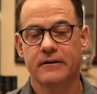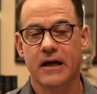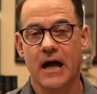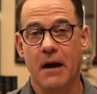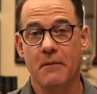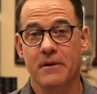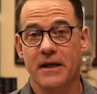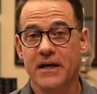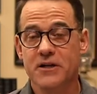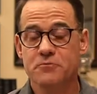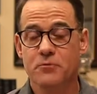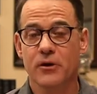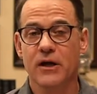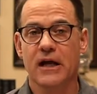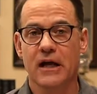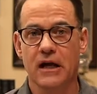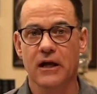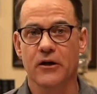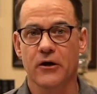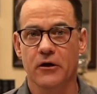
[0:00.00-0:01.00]
I mean, that's pretty
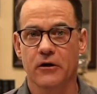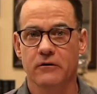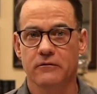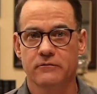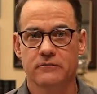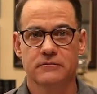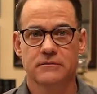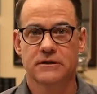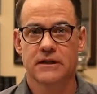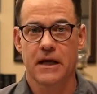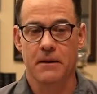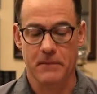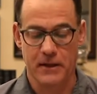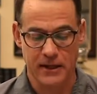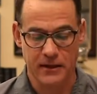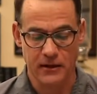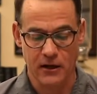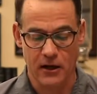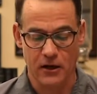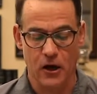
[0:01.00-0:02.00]
clear. I
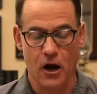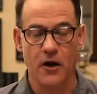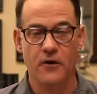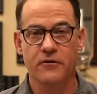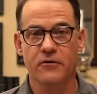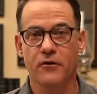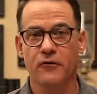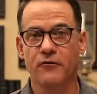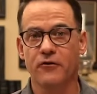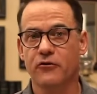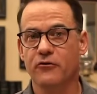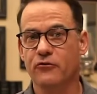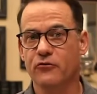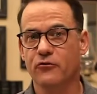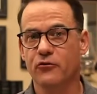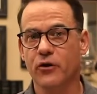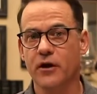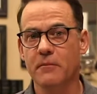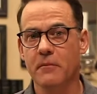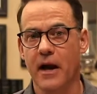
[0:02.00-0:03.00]
mean, a lot of those
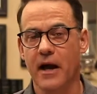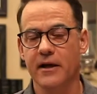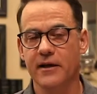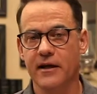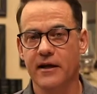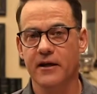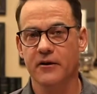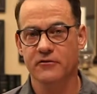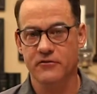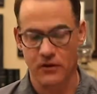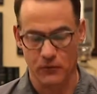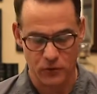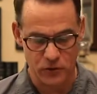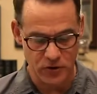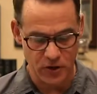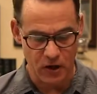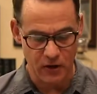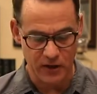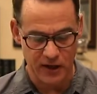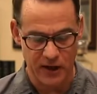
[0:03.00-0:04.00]
extreme ideas that we're
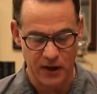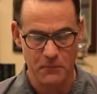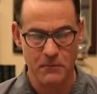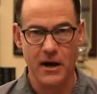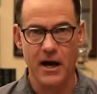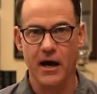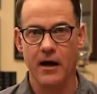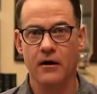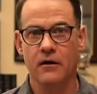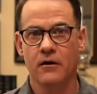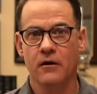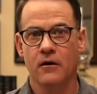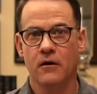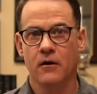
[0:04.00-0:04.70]
talking about